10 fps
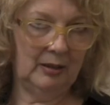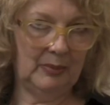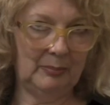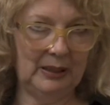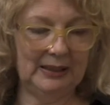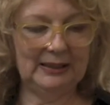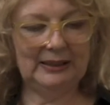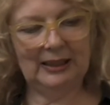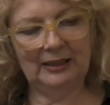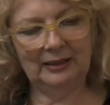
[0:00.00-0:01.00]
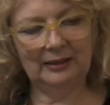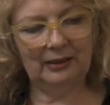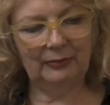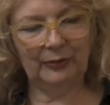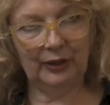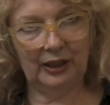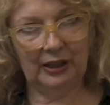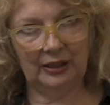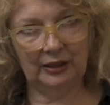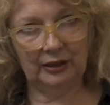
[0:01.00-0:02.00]
My mother tongue is
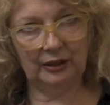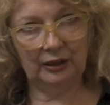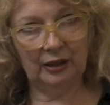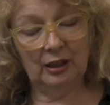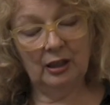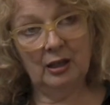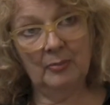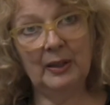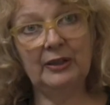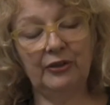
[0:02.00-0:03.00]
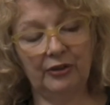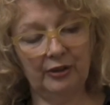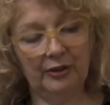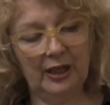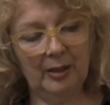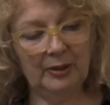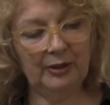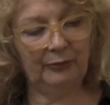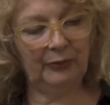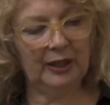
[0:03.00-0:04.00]
Afrikaans. My surname
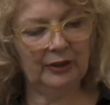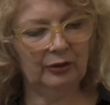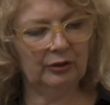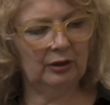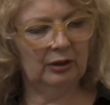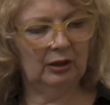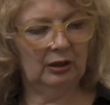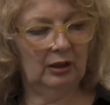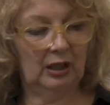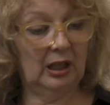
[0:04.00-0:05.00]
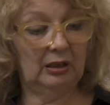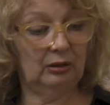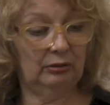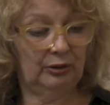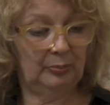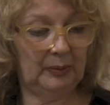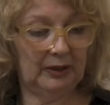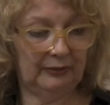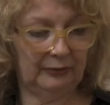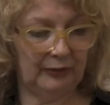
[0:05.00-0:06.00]
is French. I don't
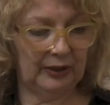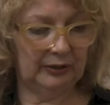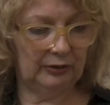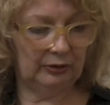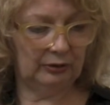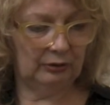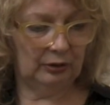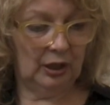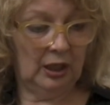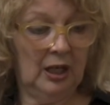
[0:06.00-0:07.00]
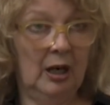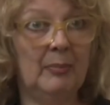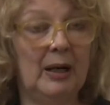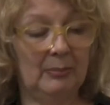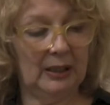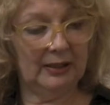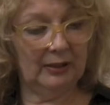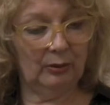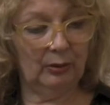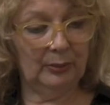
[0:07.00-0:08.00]
speak French. My
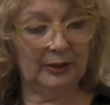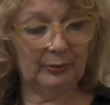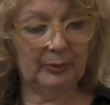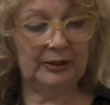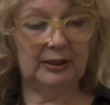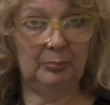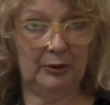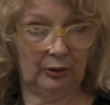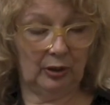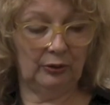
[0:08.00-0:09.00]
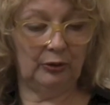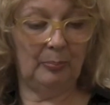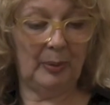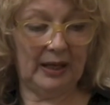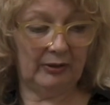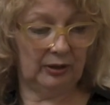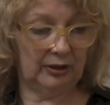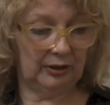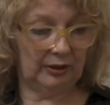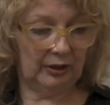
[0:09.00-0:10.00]
mother always wanted me to go to
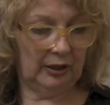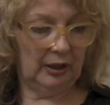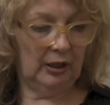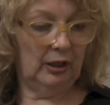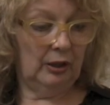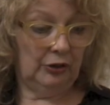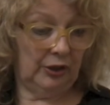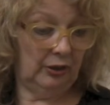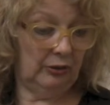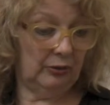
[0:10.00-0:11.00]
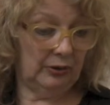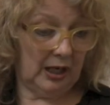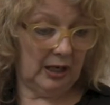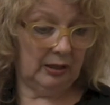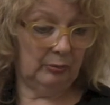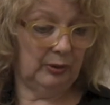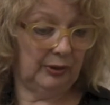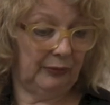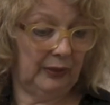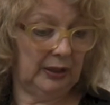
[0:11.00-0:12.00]
Paris. She thought art
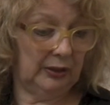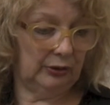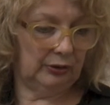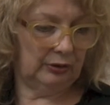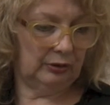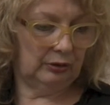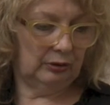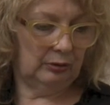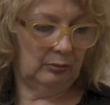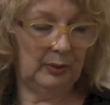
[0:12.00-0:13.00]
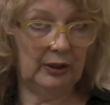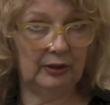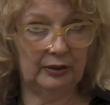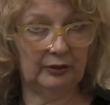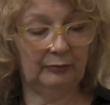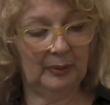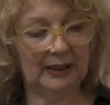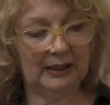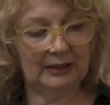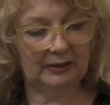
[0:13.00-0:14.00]
was French because of
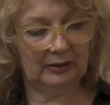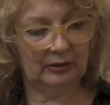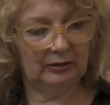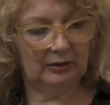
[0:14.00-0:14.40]
Picasso.